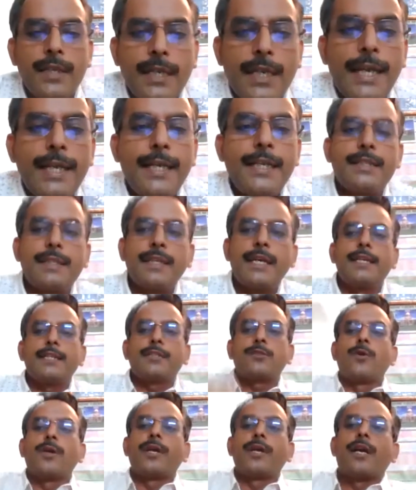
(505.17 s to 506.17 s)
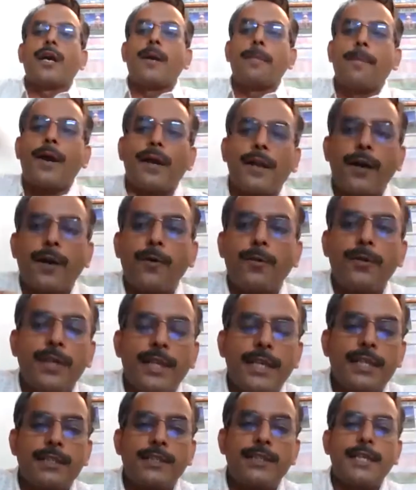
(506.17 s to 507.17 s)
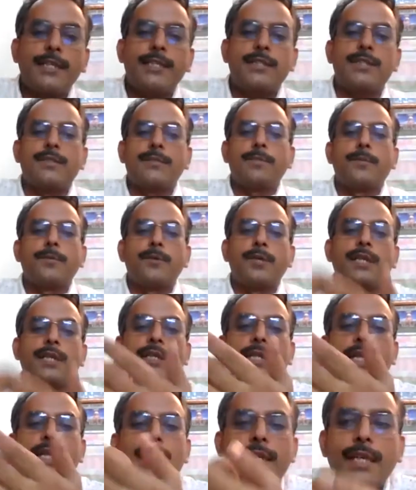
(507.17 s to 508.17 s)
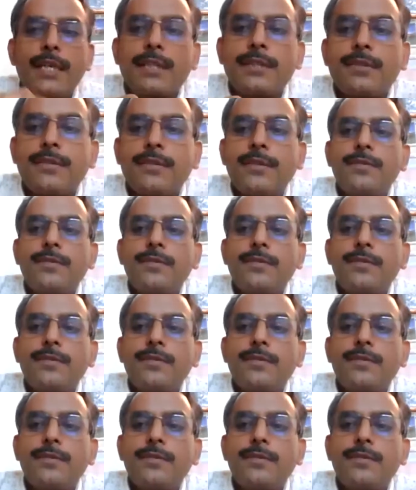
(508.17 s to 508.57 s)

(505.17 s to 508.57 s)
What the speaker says: any share is going up or down, he's just putting that, yes,